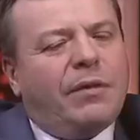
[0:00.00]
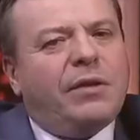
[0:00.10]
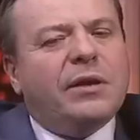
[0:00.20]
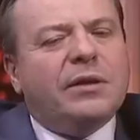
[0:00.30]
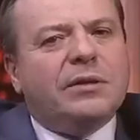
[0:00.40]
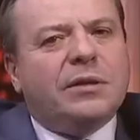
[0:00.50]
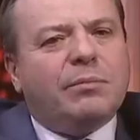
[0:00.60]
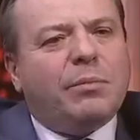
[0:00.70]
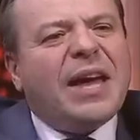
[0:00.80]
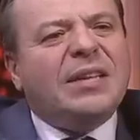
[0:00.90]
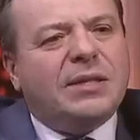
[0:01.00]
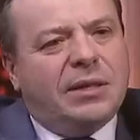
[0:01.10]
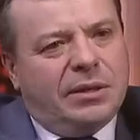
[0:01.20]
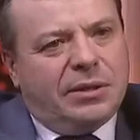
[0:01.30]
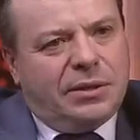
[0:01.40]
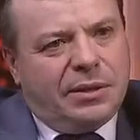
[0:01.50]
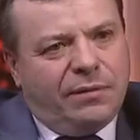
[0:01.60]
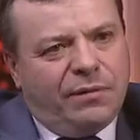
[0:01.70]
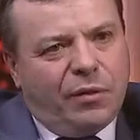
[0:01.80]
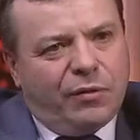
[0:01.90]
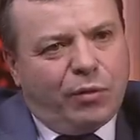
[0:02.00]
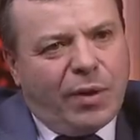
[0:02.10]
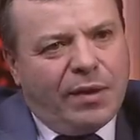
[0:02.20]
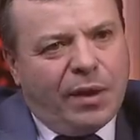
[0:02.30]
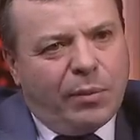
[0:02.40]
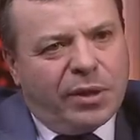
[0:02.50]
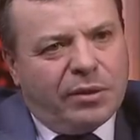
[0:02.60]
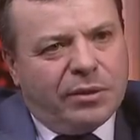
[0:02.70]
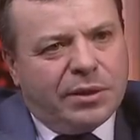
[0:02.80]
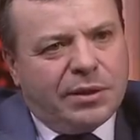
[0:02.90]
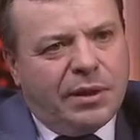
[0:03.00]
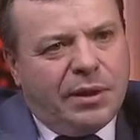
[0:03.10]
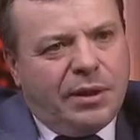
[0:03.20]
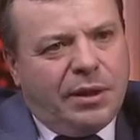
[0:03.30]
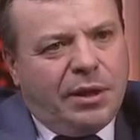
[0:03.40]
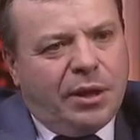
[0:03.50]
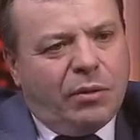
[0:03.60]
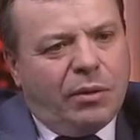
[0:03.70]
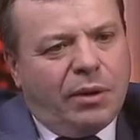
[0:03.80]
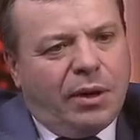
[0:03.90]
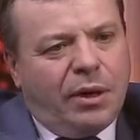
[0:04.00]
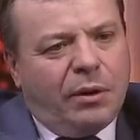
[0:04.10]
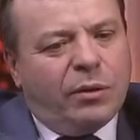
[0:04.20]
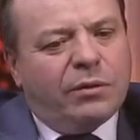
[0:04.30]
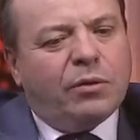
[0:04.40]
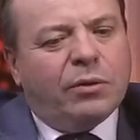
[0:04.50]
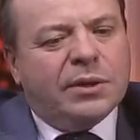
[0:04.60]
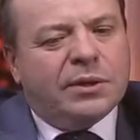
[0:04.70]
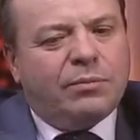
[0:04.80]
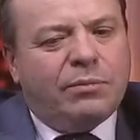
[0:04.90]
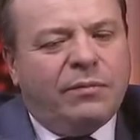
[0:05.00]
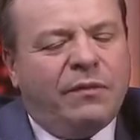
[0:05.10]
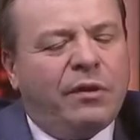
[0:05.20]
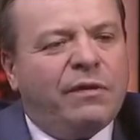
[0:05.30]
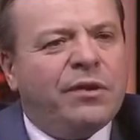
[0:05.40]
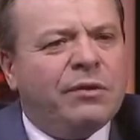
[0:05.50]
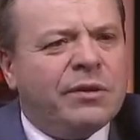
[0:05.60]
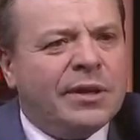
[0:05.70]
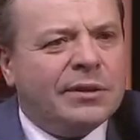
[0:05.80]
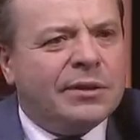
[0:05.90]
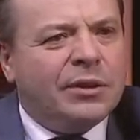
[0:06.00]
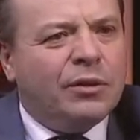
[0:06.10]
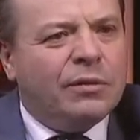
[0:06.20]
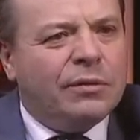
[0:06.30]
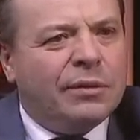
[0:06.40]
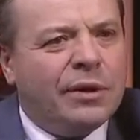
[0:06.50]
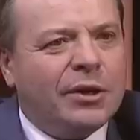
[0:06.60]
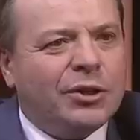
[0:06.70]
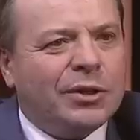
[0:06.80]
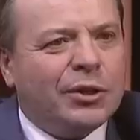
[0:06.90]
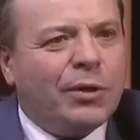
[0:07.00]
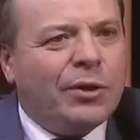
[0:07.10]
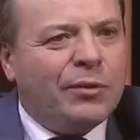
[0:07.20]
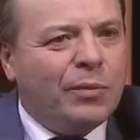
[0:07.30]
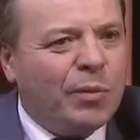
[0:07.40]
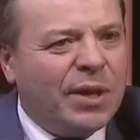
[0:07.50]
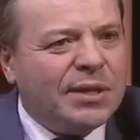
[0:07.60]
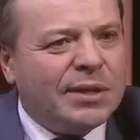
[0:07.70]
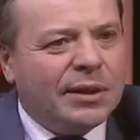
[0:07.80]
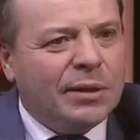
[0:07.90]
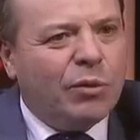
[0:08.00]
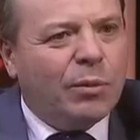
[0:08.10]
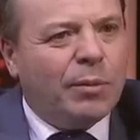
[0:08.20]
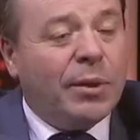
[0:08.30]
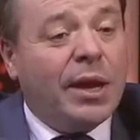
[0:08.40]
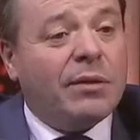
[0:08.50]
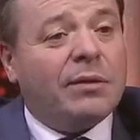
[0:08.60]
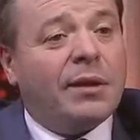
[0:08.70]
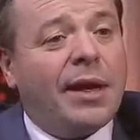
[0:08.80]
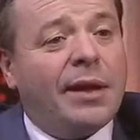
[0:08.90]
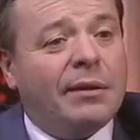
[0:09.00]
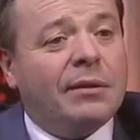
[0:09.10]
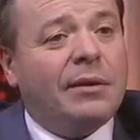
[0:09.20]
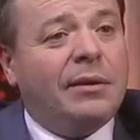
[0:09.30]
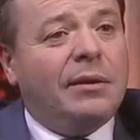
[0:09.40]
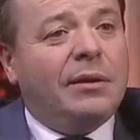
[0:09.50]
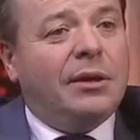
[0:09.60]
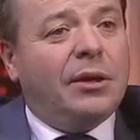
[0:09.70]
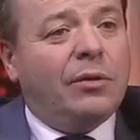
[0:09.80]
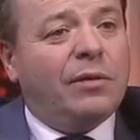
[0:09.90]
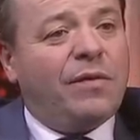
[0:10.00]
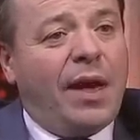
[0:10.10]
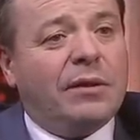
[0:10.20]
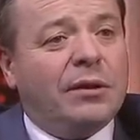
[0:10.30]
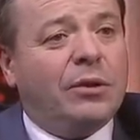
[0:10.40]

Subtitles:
I think there's a pettiness involved around that because, you know, I would have thought there's very few things that you and Nigel agree on politically, probably other than, you know, the fact that